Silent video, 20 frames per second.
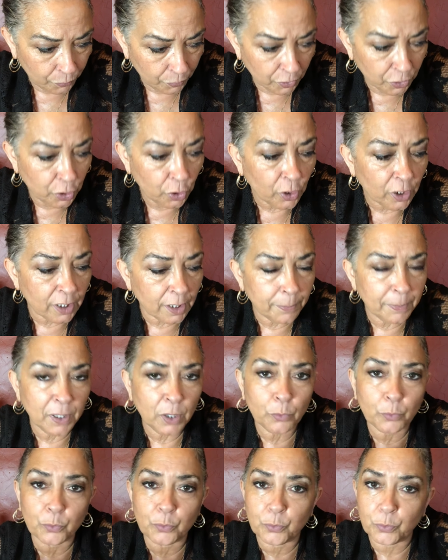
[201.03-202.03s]
you're going to
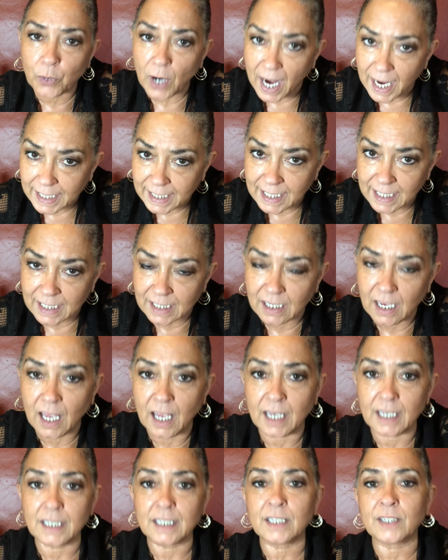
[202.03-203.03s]
be
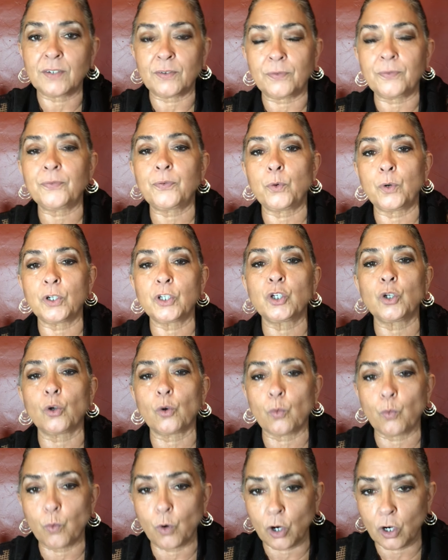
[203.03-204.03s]
recognized for
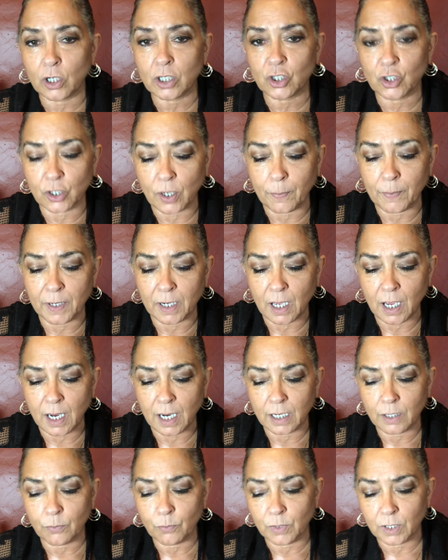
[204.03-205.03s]
your work,
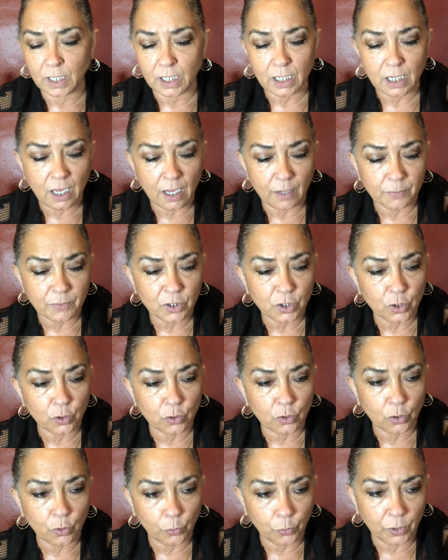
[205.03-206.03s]
Gemini, when it comes to
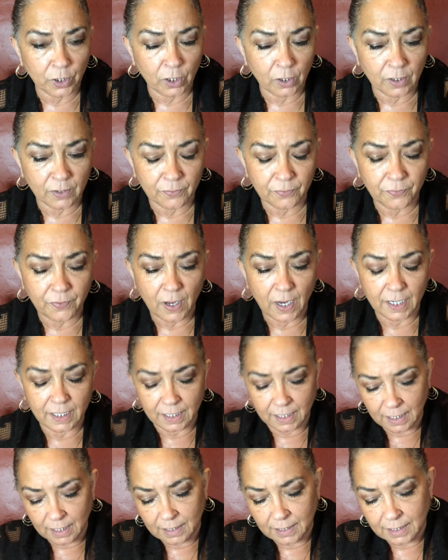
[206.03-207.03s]
career and
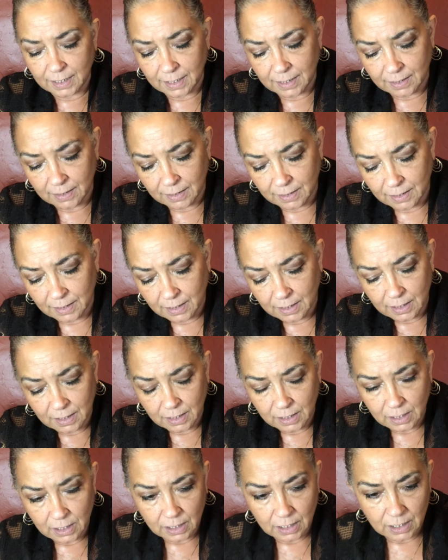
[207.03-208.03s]
finance.
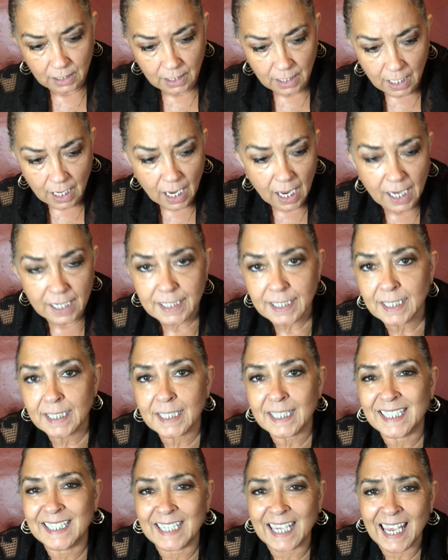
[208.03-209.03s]
I
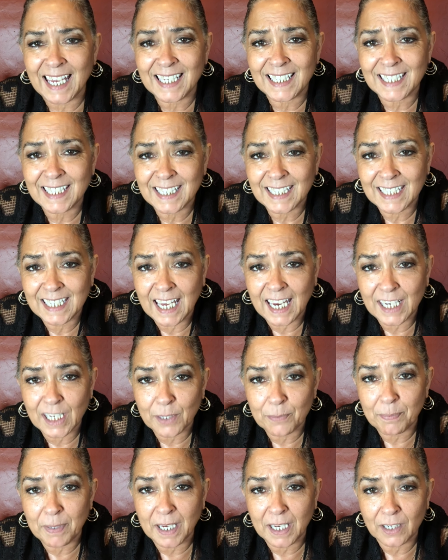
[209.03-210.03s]
see debts
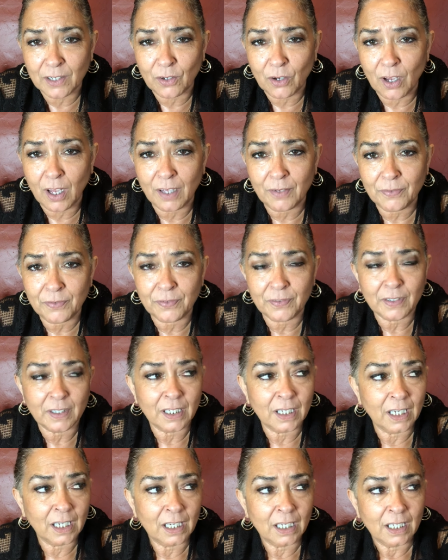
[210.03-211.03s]
getting paid off.
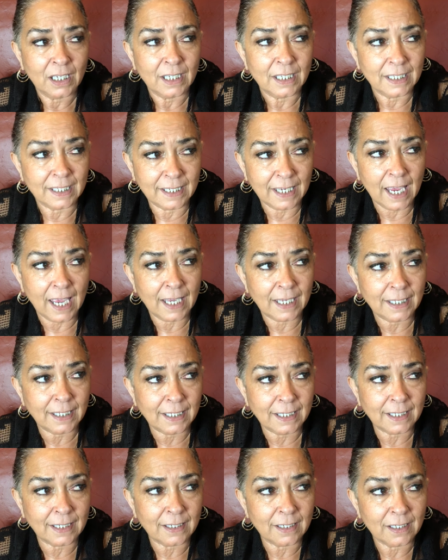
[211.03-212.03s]

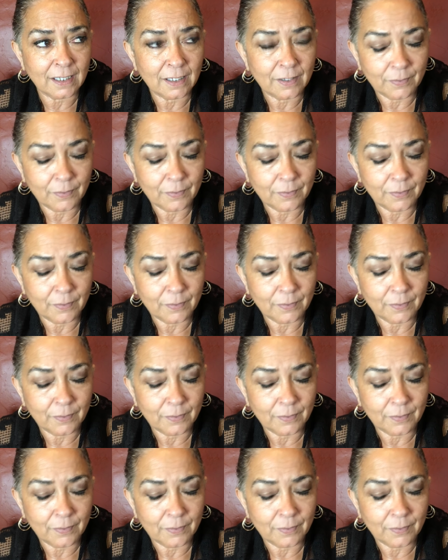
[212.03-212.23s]
Debts.